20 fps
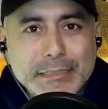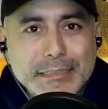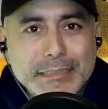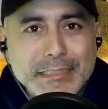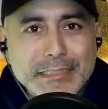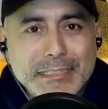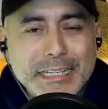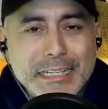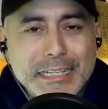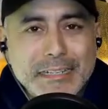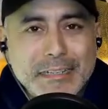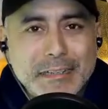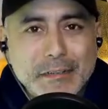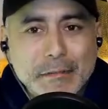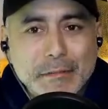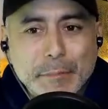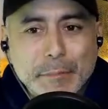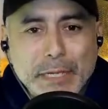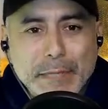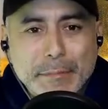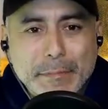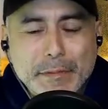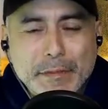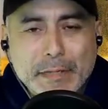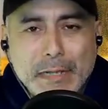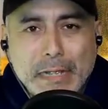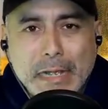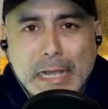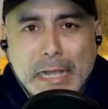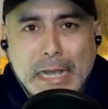said on paper,
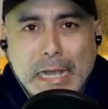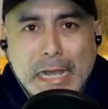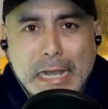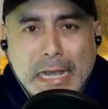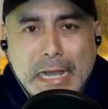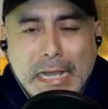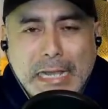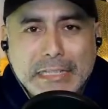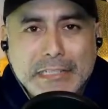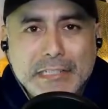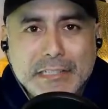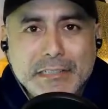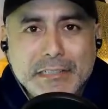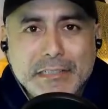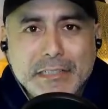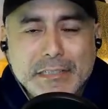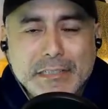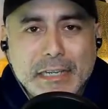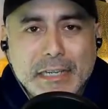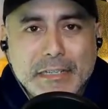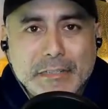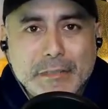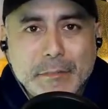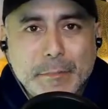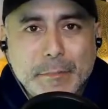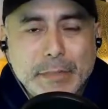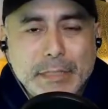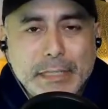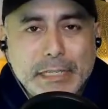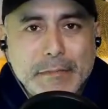"I just decided to
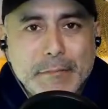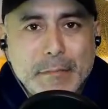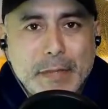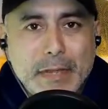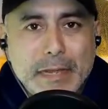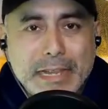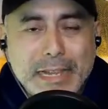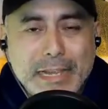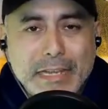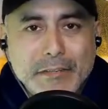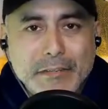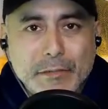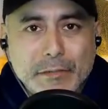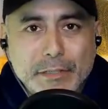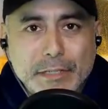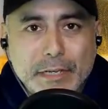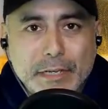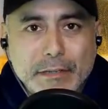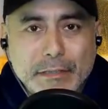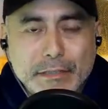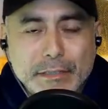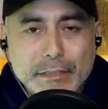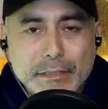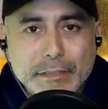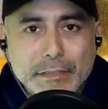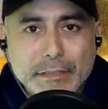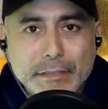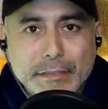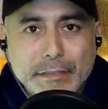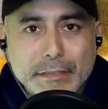play my Andor
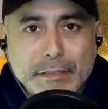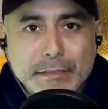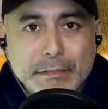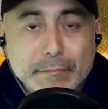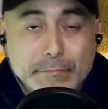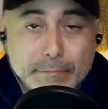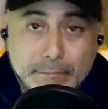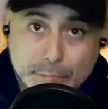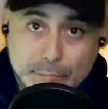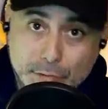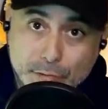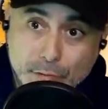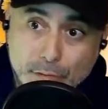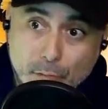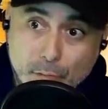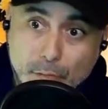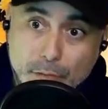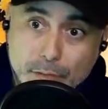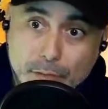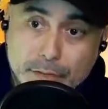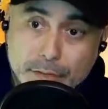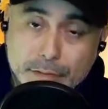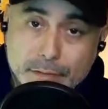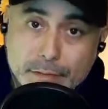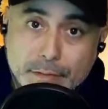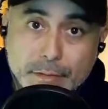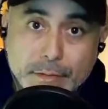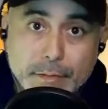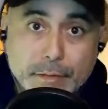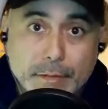character, Star Wars,
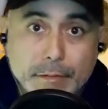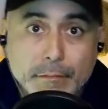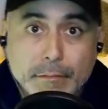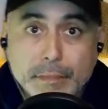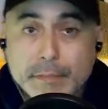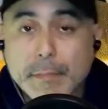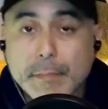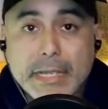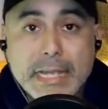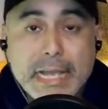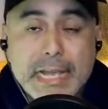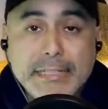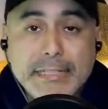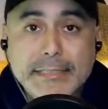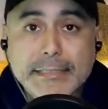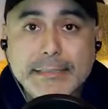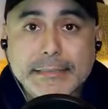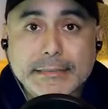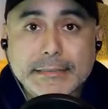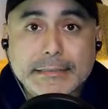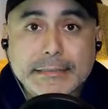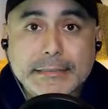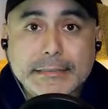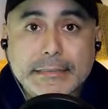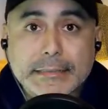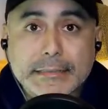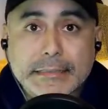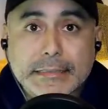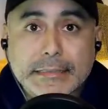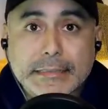with my accent.
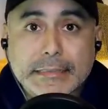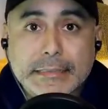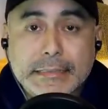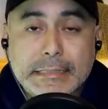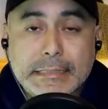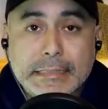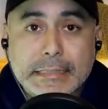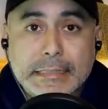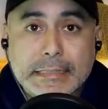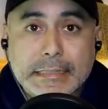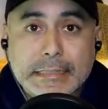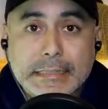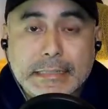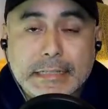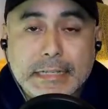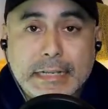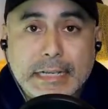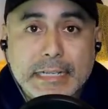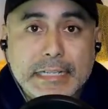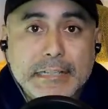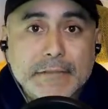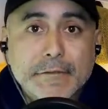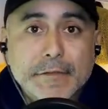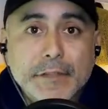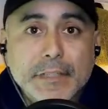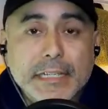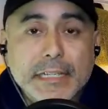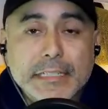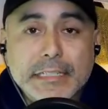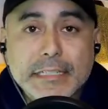I didn't
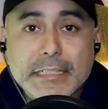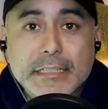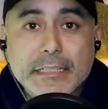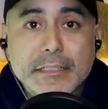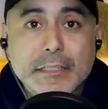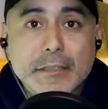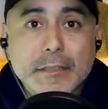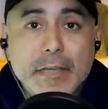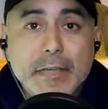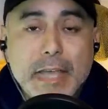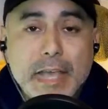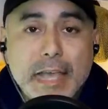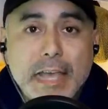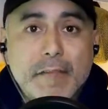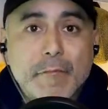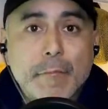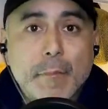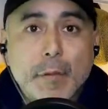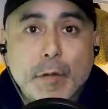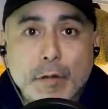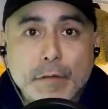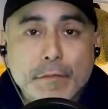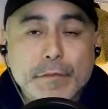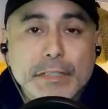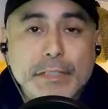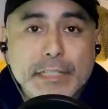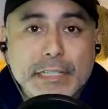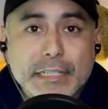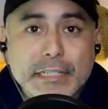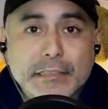feel I needed to have
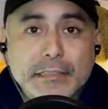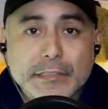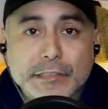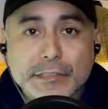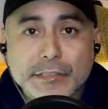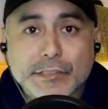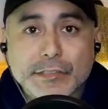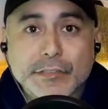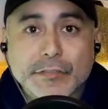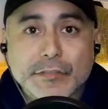perfect English."